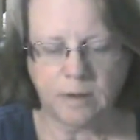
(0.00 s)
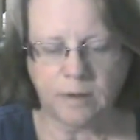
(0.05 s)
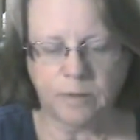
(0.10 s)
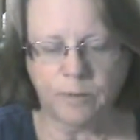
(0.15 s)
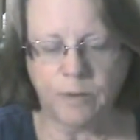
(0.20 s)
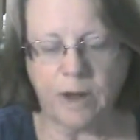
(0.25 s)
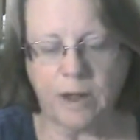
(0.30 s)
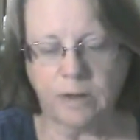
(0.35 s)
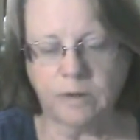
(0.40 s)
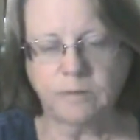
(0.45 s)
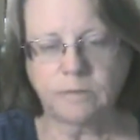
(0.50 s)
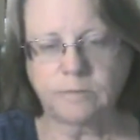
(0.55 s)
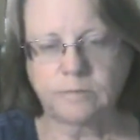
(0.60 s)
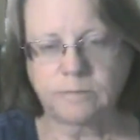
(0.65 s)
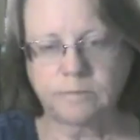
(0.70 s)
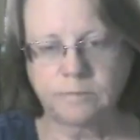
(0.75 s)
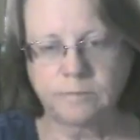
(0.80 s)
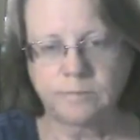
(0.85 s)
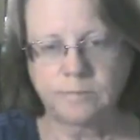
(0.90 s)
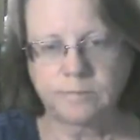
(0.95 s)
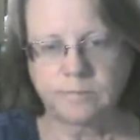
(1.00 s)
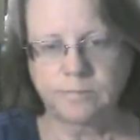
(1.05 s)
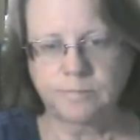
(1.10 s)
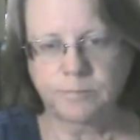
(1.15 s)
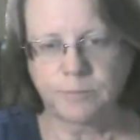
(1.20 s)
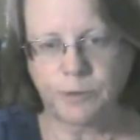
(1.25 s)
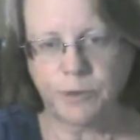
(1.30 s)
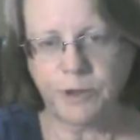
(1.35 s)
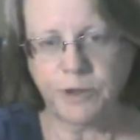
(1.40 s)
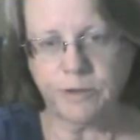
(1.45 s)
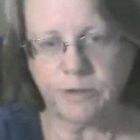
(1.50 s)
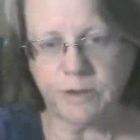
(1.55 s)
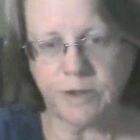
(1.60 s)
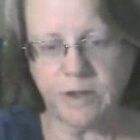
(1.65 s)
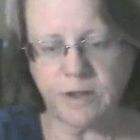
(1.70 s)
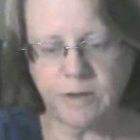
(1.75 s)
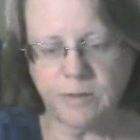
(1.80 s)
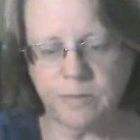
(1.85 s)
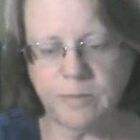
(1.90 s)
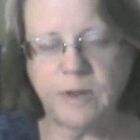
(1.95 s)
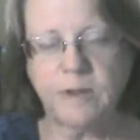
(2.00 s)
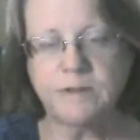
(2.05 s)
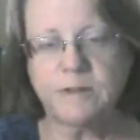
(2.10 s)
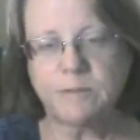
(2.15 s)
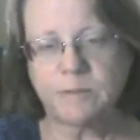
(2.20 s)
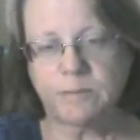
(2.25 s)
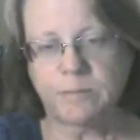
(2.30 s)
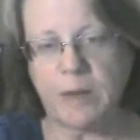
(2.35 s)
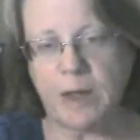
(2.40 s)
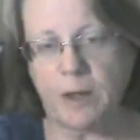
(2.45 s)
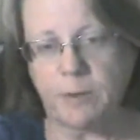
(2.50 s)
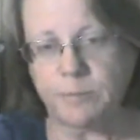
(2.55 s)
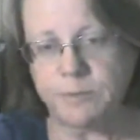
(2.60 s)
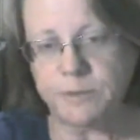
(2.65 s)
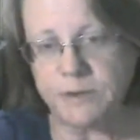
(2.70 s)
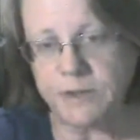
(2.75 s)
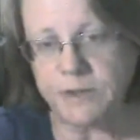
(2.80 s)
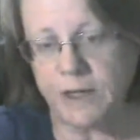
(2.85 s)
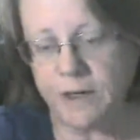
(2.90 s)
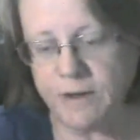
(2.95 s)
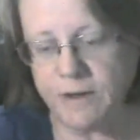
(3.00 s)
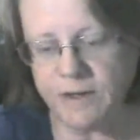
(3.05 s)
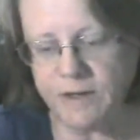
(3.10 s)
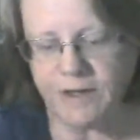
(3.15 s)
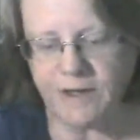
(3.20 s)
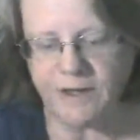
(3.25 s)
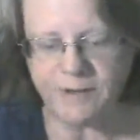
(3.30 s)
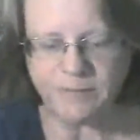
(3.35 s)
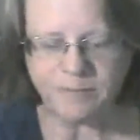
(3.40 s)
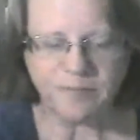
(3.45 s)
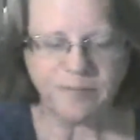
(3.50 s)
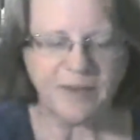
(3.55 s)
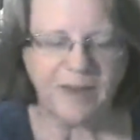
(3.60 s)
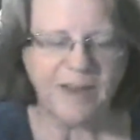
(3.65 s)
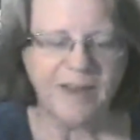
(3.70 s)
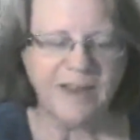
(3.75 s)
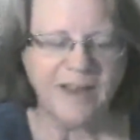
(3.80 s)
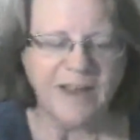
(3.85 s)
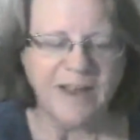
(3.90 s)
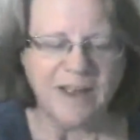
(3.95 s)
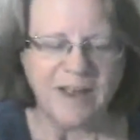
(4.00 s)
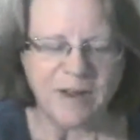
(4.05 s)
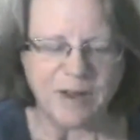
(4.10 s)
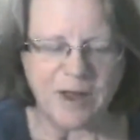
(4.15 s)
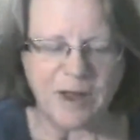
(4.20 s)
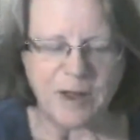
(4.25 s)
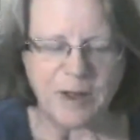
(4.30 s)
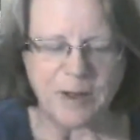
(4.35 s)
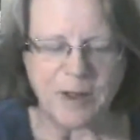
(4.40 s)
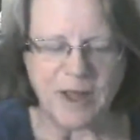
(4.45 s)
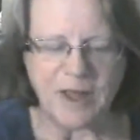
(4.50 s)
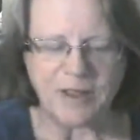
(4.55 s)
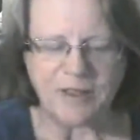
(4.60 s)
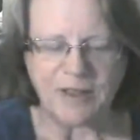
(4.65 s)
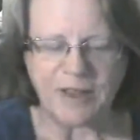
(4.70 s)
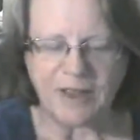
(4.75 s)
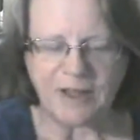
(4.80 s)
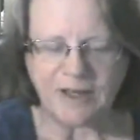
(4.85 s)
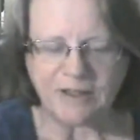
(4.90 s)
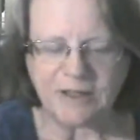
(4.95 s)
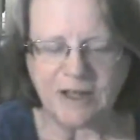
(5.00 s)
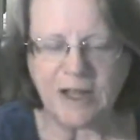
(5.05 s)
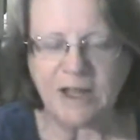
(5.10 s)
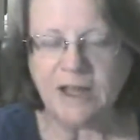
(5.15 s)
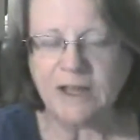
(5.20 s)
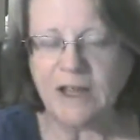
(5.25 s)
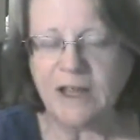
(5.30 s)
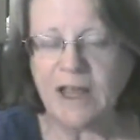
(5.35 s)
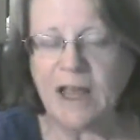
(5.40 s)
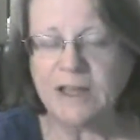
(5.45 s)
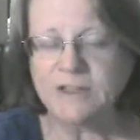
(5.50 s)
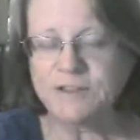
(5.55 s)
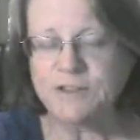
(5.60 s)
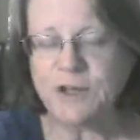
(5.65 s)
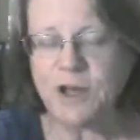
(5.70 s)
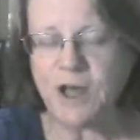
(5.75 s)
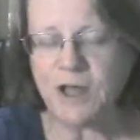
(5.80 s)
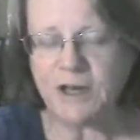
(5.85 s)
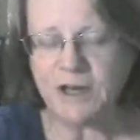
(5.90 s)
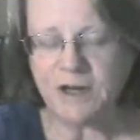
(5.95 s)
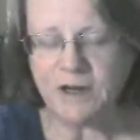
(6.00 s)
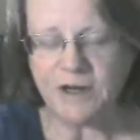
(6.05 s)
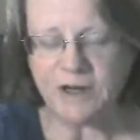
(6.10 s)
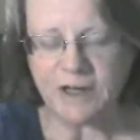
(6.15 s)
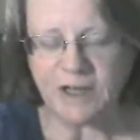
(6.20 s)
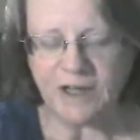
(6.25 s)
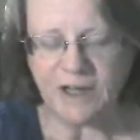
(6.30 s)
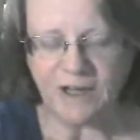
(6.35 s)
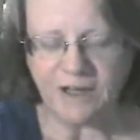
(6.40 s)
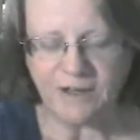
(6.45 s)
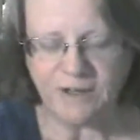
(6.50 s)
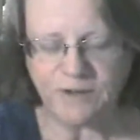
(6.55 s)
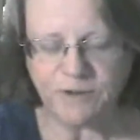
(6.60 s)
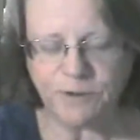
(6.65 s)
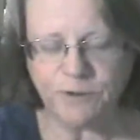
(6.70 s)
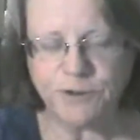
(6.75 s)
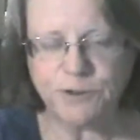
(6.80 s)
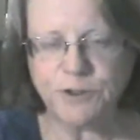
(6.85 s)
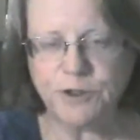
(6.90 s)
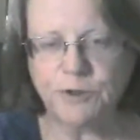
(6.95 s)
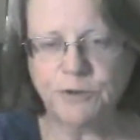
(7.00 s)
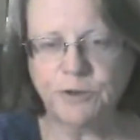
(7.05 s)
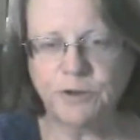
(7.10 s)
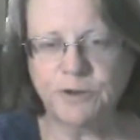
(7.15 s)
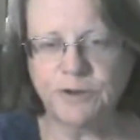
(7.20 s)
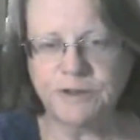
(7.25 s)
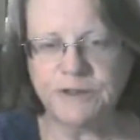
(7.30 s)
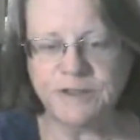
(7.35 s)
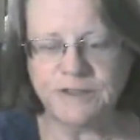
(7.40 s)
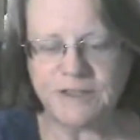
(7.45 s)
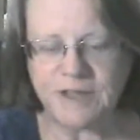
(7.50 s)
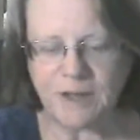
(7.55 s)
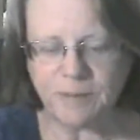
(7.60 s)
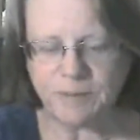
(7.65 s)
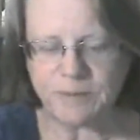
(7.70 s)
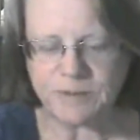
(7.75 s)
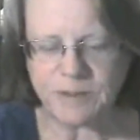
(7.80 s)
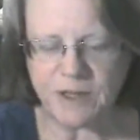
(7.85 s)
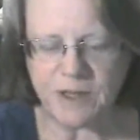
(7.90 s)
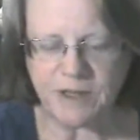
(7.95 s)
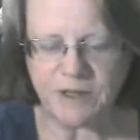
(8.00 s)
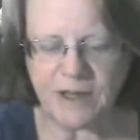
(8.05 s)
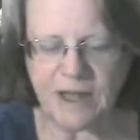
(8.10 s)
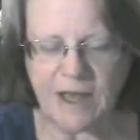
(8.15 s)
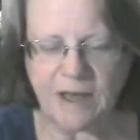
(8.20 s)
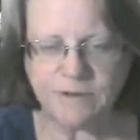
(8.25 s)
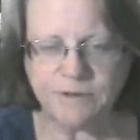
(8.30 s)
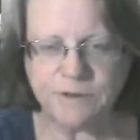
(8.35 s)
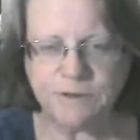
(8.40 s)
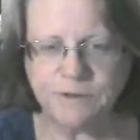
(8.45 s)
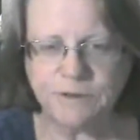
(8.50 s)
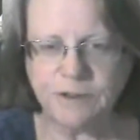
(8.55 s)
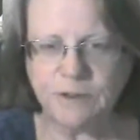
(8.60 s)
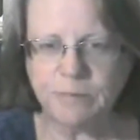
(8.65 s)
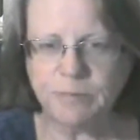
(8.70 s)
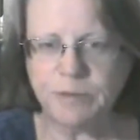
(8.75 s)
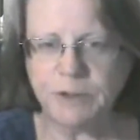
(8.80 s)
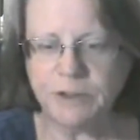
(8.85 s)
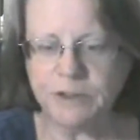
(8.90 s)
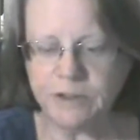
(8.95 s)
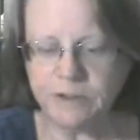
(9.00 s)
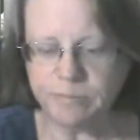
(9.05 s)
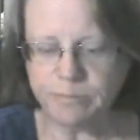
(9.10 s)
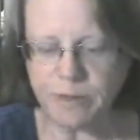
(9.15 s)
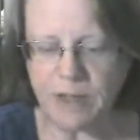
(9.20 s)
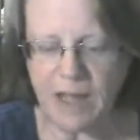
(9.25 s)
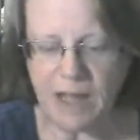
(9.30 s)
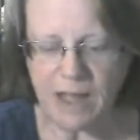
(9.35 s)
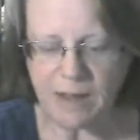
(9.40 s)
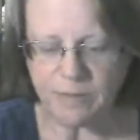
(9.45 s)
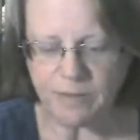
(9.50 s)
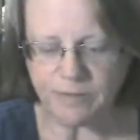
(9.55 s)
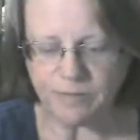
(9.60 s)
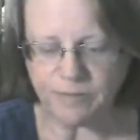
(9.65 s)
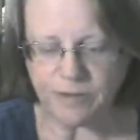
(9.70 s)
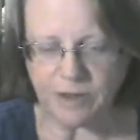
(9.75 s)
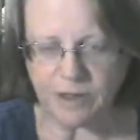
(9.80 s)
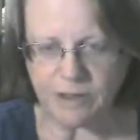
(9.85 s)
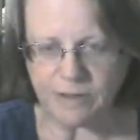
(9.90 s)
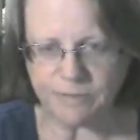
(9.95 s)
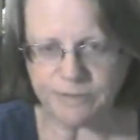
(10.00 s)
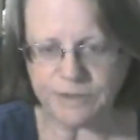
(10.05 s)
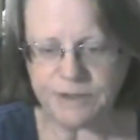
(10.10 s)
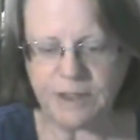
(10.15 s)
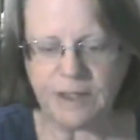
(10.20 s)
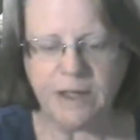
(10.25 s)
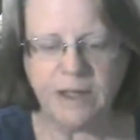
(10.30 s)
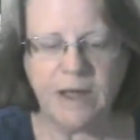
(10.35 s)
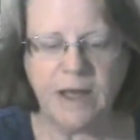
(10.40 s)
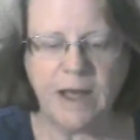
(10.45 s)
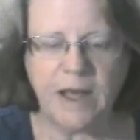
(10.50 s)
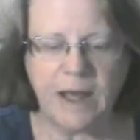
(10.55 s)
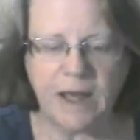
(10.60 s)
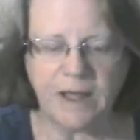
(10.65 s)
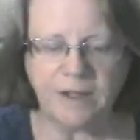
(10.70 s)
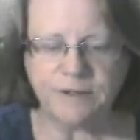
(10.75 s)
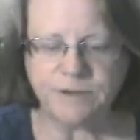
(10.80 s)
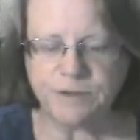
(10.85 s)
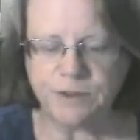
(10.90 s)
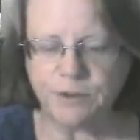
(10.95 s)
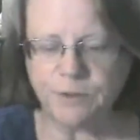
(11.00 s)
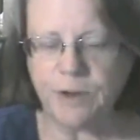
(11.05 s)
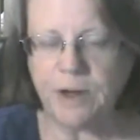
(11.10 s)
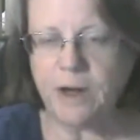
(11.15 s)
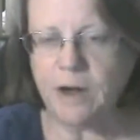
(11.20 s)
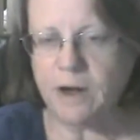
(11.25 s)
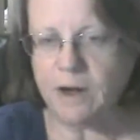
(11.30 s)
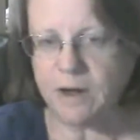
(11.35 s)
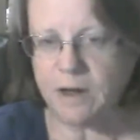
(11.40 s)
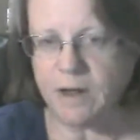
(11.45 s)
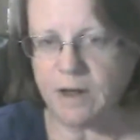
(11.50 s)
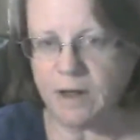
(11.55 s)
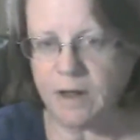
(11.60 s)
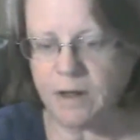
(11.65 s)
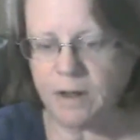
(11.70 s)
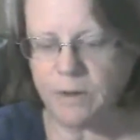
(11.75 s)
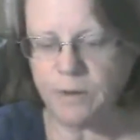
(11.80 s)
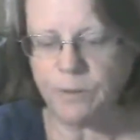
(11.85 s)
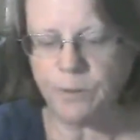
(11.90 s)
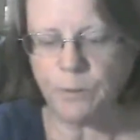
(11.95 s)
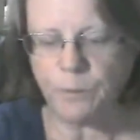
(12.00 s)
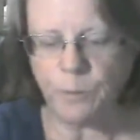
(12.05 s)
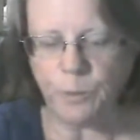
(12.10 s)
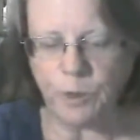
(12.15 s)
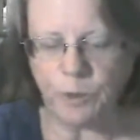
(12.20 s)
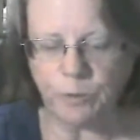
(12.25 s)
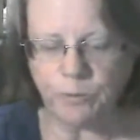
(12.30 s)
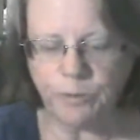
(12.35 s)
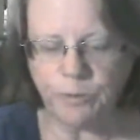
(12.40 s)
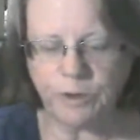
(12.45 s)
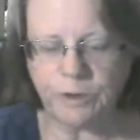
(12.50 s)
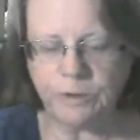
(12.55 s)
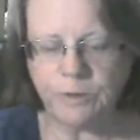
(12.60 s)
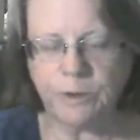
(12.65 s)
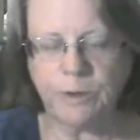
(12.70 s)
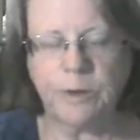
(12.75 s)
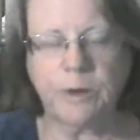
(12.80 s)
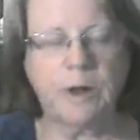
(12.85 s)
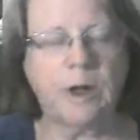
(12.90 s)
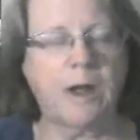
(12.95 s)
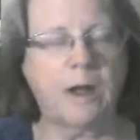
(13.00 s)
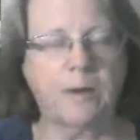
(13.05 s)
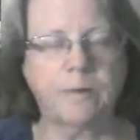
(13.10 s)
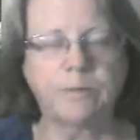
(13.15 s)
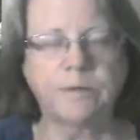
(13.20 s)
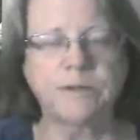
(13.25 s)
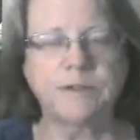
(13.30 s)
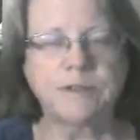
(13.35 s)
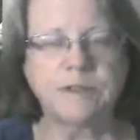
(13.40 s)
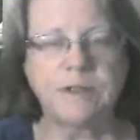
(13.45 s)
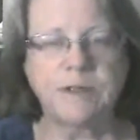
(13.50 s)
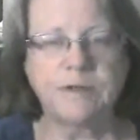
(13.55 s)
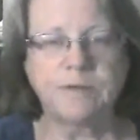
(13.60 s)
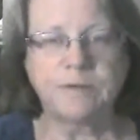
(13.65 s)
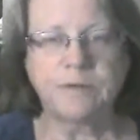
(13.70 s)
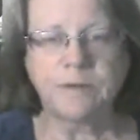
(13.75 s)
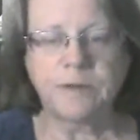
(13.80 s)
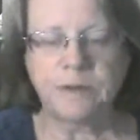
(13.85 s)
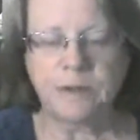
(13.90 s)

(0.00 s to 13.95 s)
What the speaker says: well, Kringle Kim has helped Erica, and then has taught Erica or showed her the steps on how to get Bill and Bob involved. And so Erica will receive